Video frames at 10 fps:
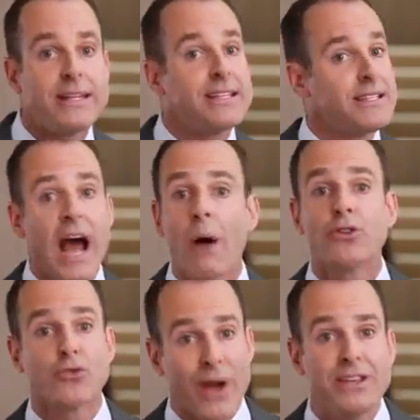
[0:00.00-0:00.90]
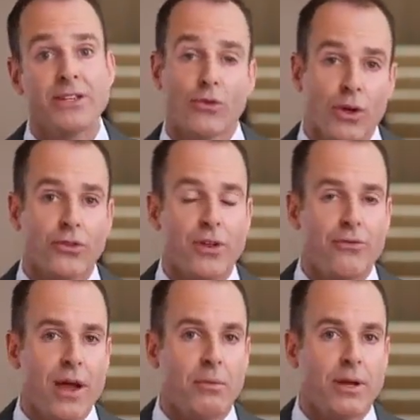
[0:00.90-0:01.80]
See, I was raised in a real estate
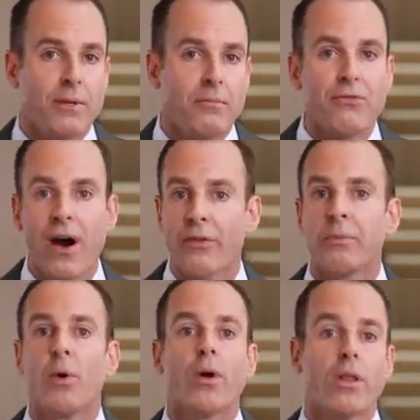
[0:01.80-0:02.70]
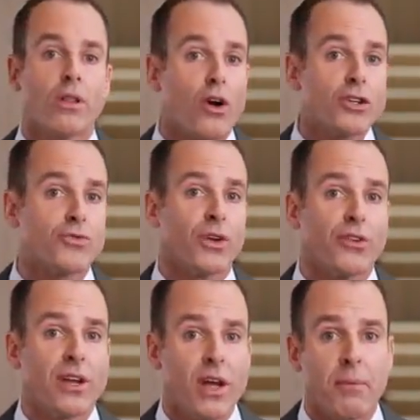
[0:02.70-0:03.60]
family. My father built one of the largest real
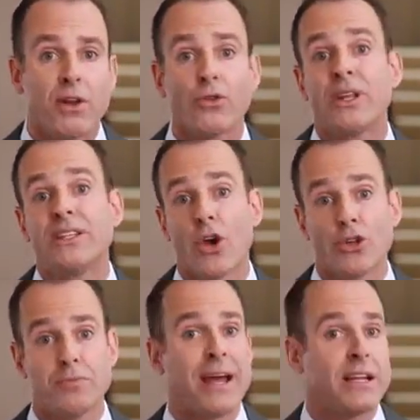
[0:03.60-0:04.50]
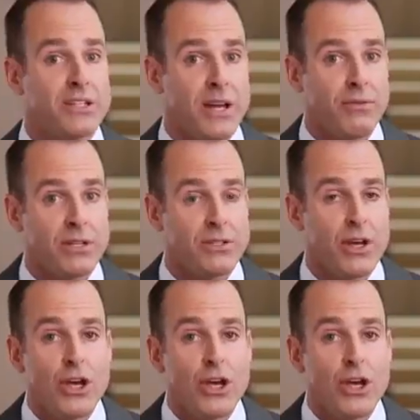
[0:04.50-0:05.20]
estate companies on the East Coast back in the 70s.